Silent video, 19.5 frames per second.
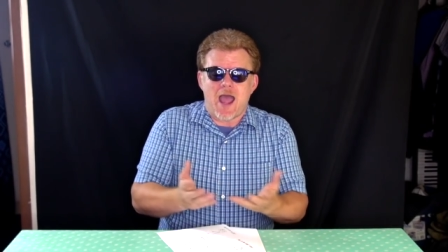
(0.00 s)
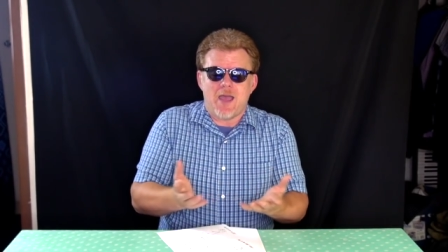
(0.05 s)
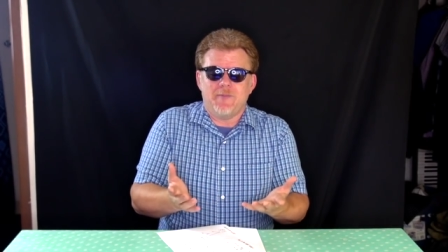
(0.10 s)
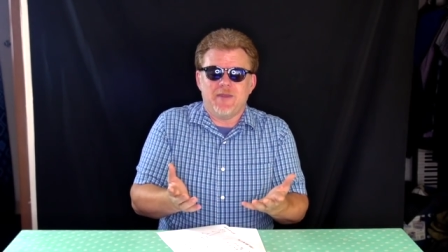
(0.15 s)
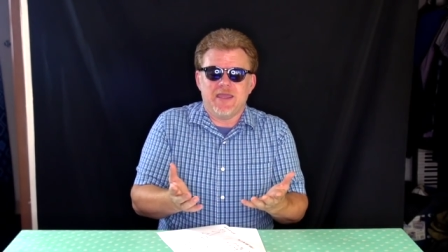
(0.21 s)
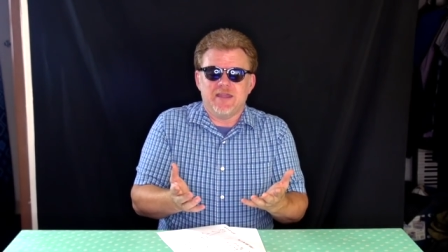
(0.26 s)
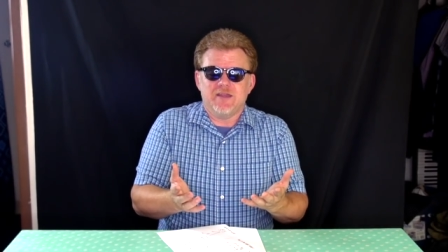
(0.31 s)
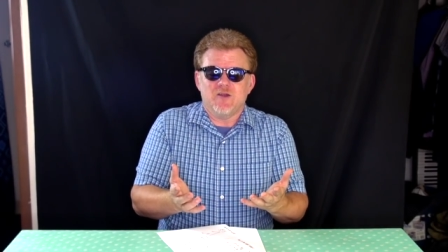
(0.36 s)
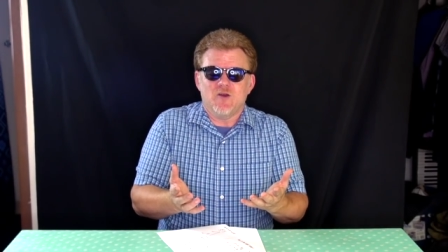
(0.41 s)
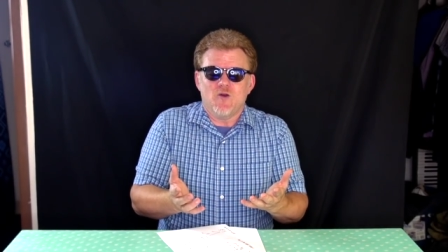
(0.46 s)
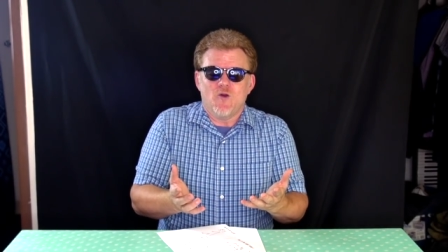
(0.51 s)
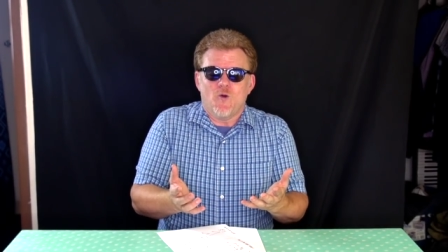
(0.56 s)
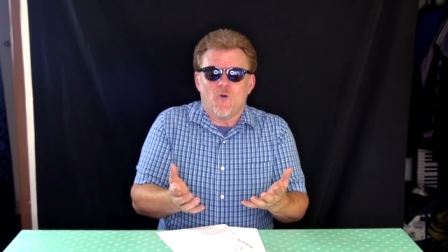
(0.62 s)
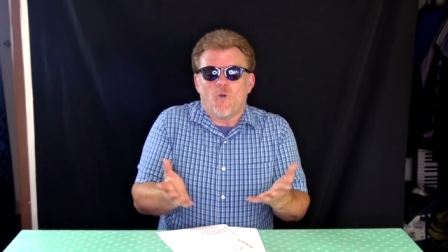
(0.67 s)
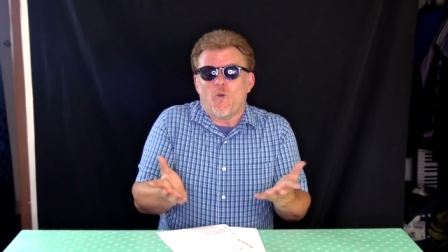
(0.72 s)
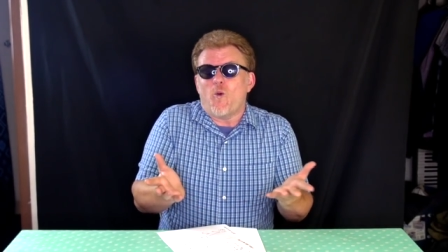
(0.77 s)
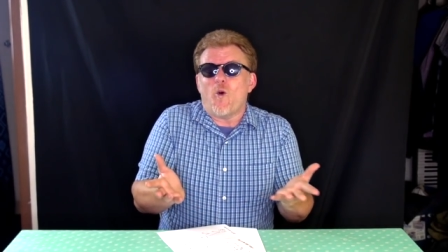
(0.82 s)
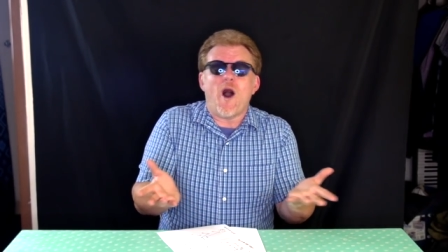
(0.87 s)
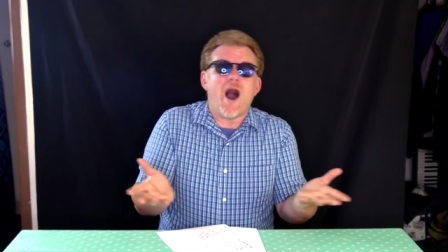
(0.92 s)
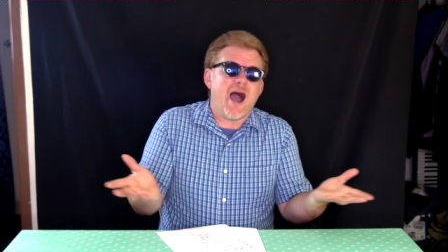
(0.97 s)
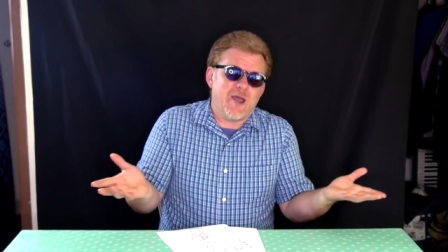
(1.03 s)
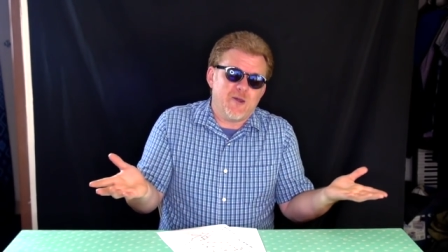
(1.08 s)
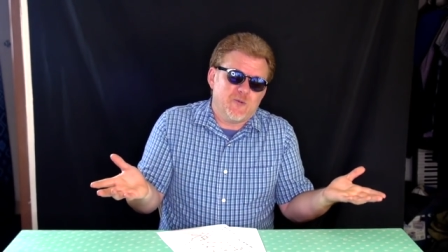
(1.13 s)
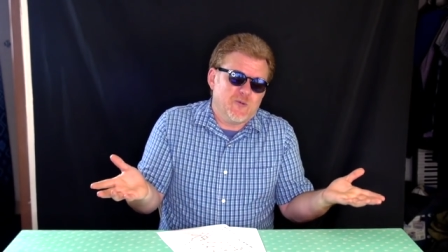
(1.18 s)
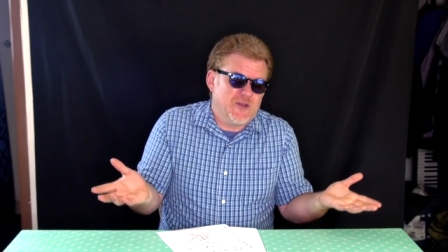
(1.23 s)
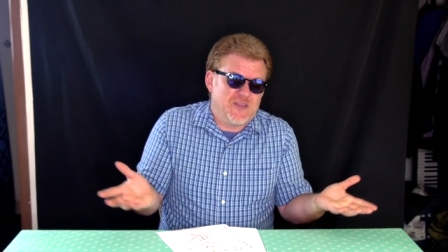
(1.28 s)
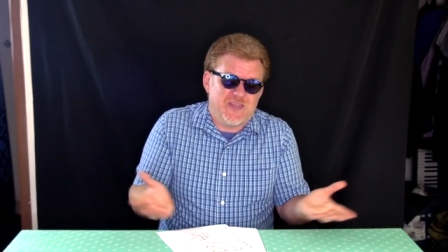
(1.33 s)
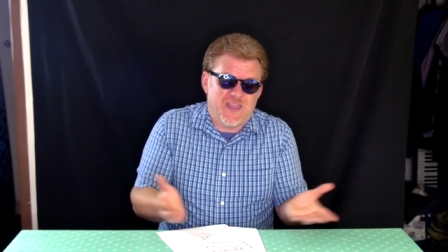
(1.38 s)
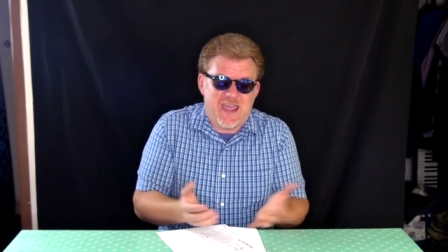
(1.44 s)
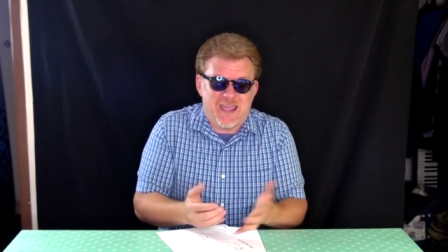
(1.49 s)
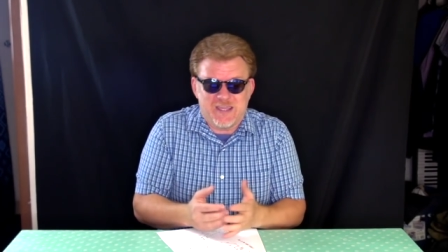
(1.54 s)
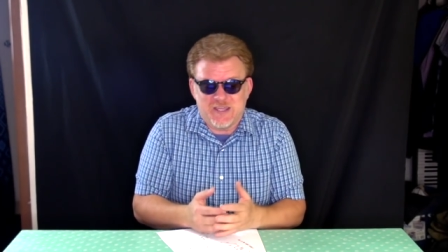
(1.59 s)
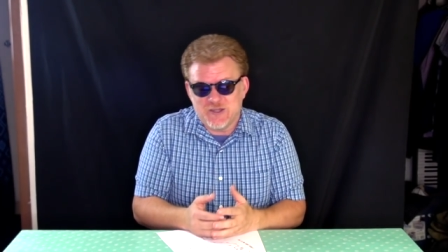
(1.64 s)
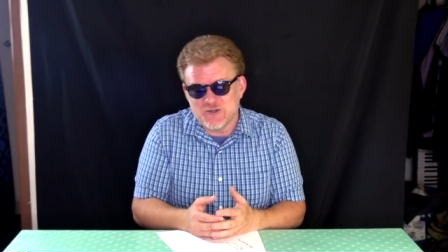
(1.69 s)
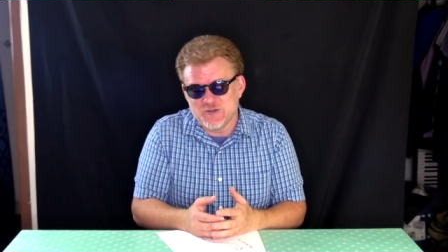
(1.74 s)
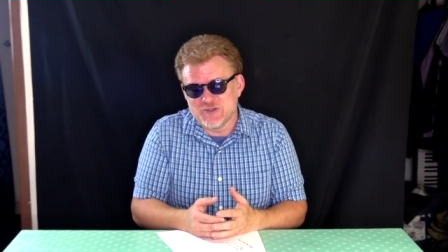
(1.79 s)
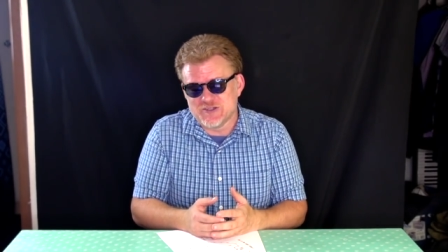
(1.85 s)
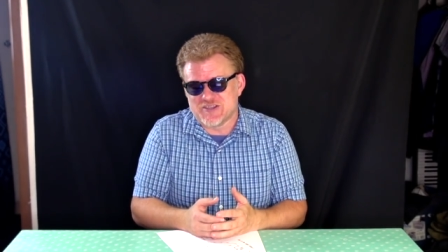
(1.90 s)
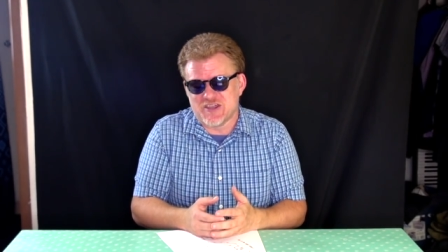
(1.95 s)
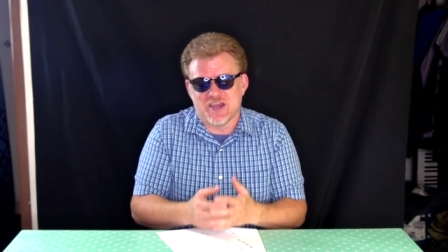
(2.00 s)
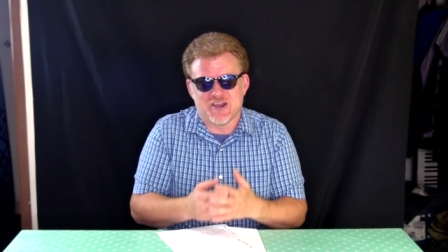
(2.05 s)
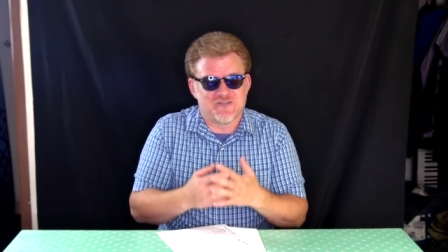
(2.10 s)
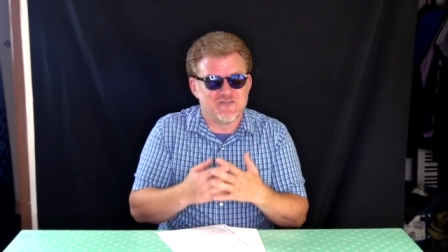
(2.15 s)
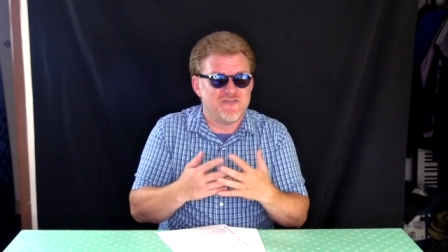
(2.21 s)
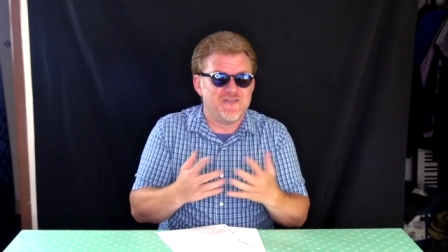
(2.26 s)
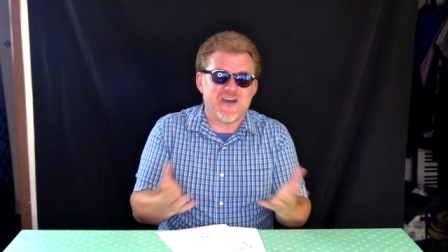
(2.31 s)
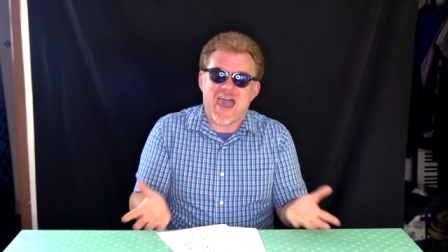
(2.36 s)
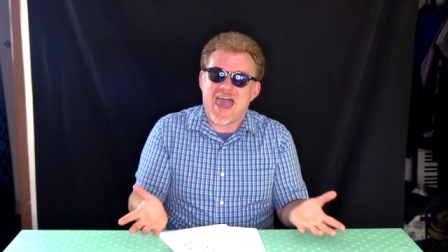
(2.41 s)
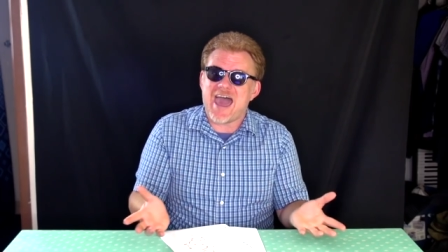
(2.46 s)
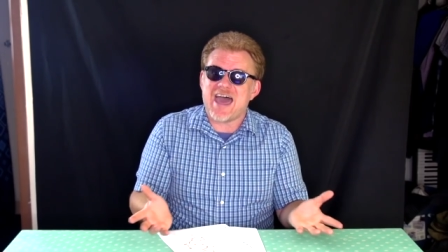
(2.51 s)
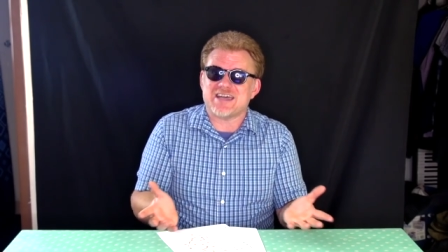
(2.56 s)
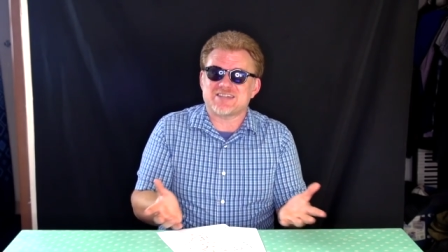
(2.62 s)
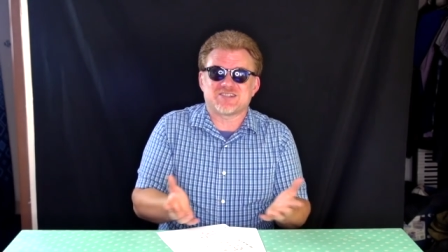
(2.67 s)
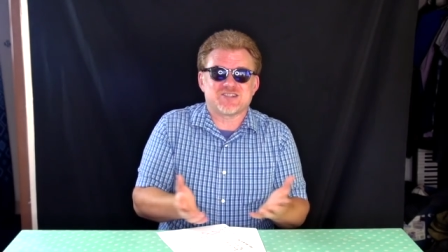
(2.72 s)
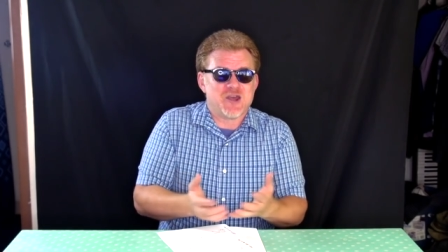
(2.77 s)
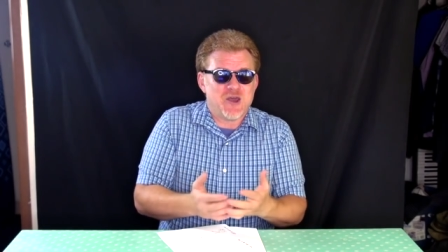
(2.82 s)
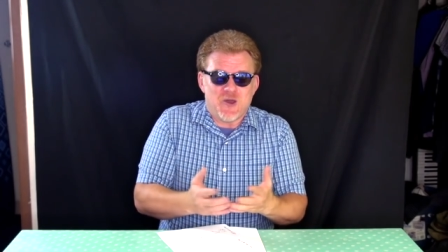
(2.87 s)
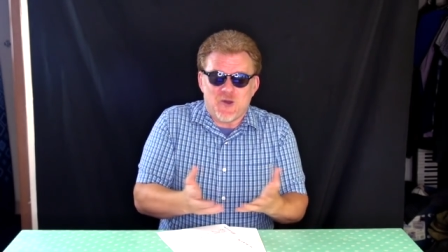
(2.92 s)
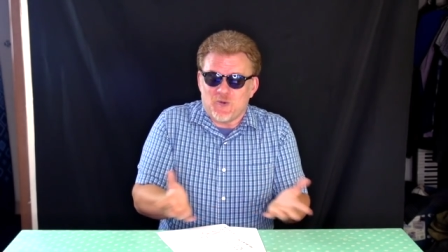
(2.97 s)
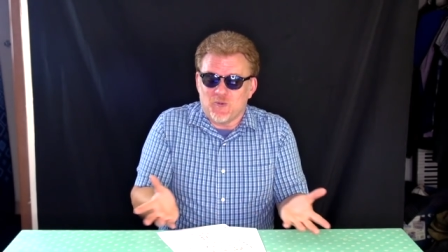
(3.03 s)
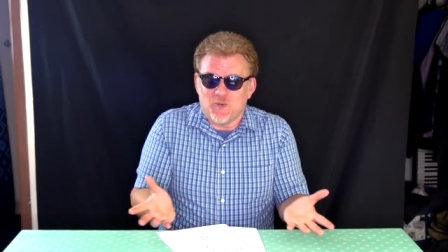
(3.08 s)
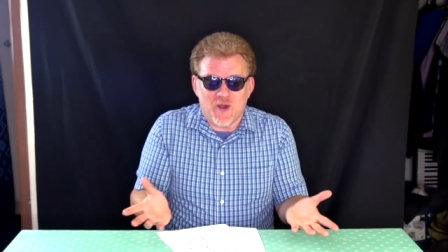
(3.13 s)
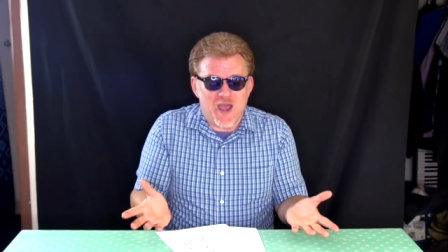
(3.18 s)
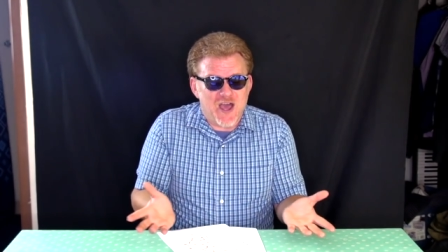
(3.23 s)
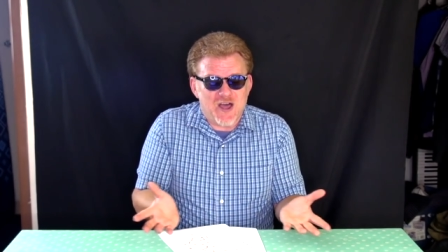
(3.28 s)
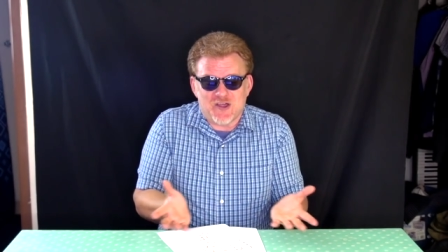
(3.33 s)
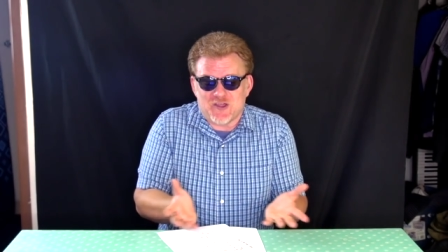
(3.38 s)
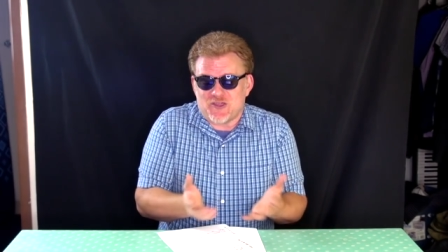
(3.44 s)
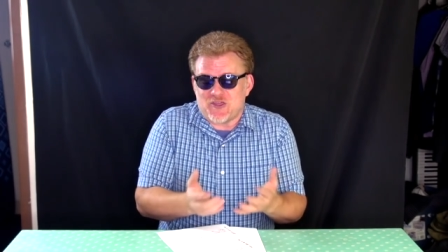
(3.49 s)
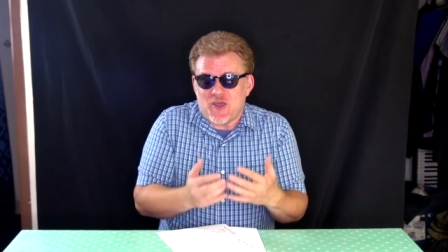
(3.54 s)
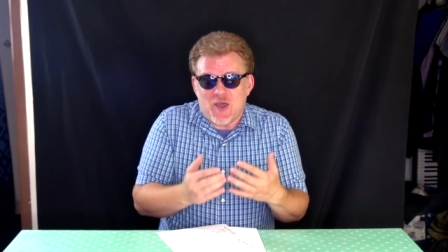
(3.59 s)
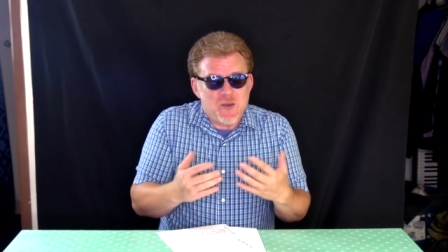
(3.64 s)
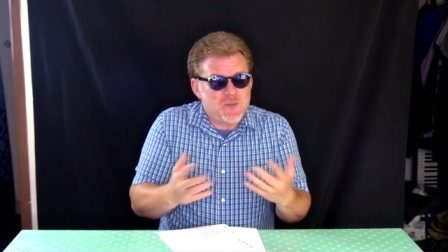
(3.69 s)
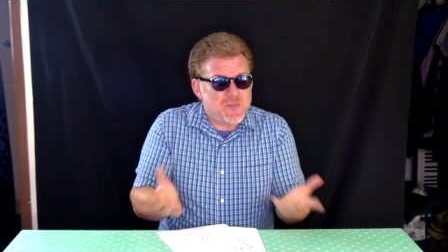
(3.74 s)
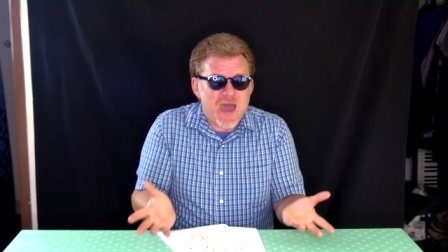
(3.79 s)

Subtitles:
I mean, why would they use their vast wealth,